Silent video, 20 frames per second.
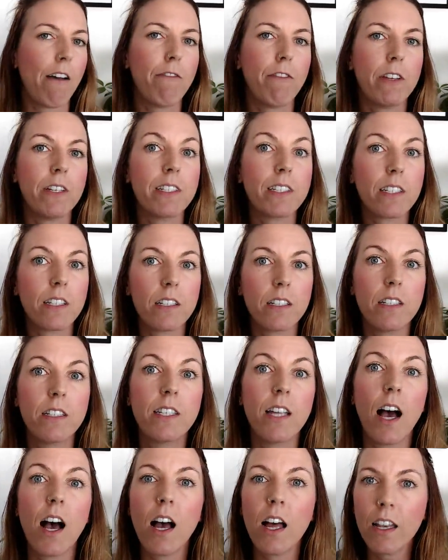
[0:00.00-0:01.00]
I
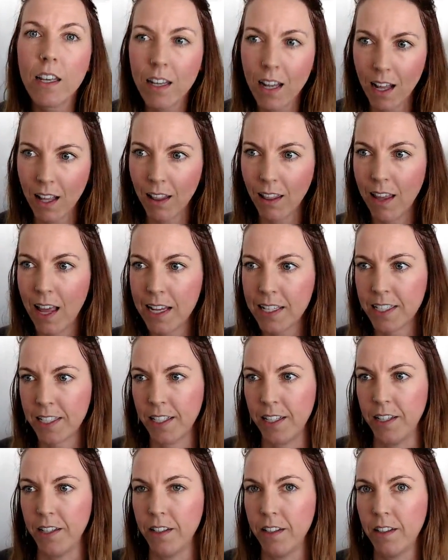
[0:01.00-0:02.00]
haven't done a
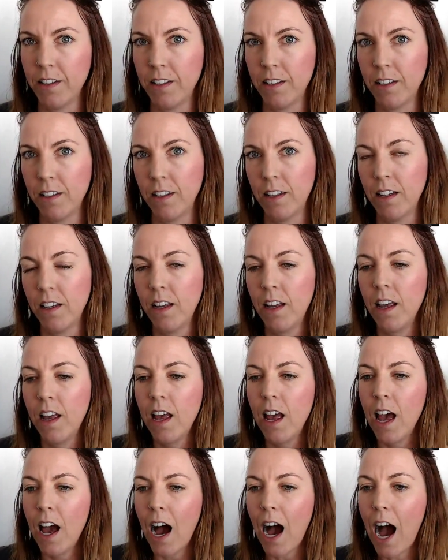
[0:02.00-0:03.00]
lesson.
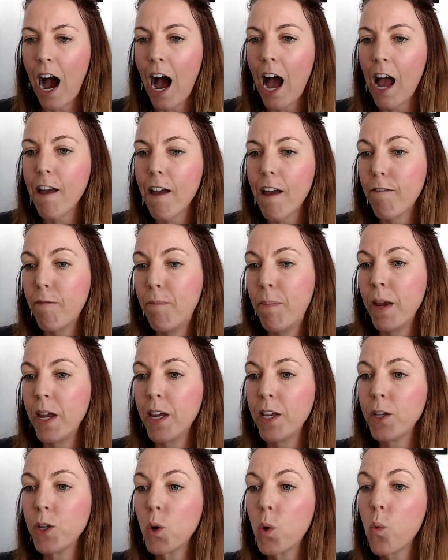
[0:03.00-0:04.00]
I've
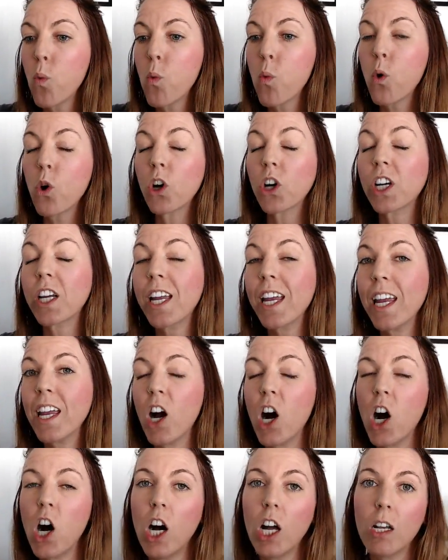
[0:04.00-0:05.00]
been working
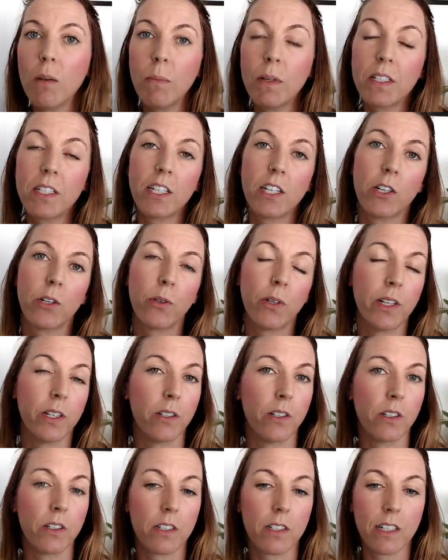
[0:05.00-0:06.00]
on
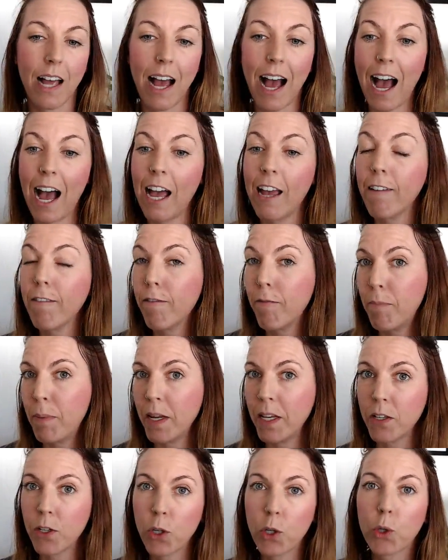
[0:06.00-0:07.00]
materials. I've
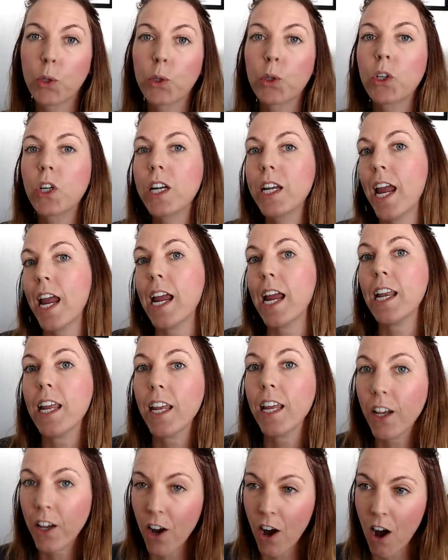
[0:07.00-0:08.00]
been
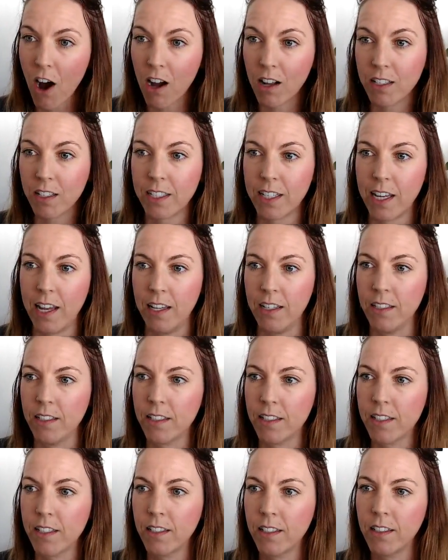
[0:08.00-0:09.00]
creating content.